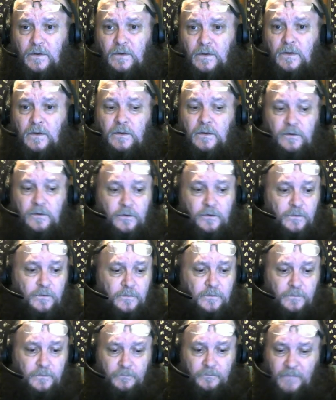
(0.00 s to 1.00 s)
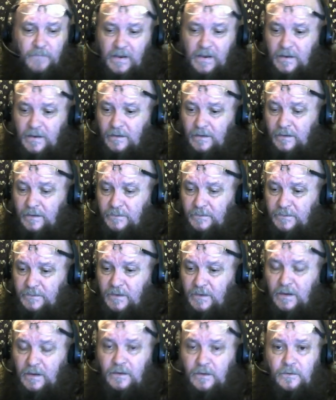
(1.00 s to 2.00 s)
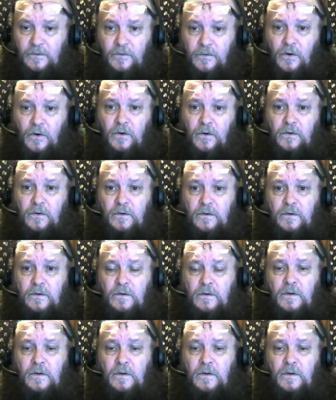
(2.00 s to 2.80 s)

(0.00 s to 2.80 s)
to meet and sit and talk